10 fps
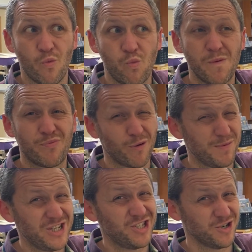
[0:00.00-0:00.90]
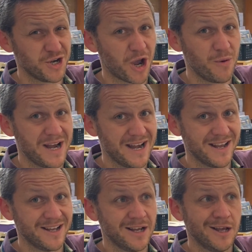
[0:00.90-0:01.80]
we probably shouldn't go in
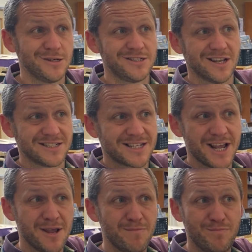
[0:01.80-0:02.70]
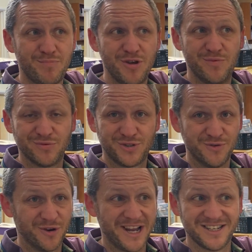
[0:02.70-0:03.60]
here. It does say pupils do
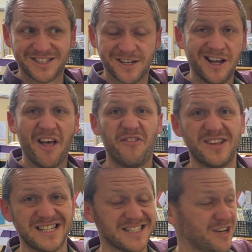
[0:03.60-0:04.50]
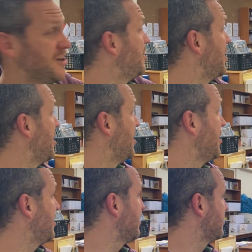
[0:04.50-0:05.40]
not enter. This is our
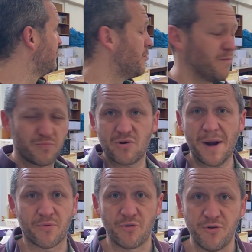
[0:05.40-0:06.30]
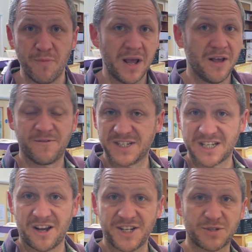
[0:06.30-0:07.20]
uh, prep room for
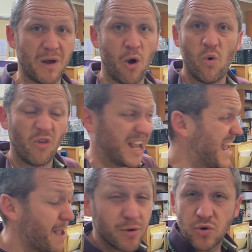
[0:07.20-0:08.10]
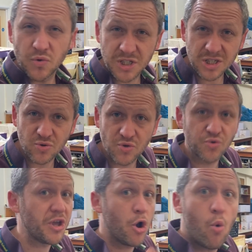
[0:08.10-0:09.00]
science where all the chemicals are stored, all
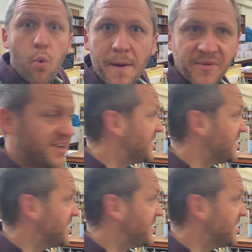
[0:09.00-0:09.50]
the equipment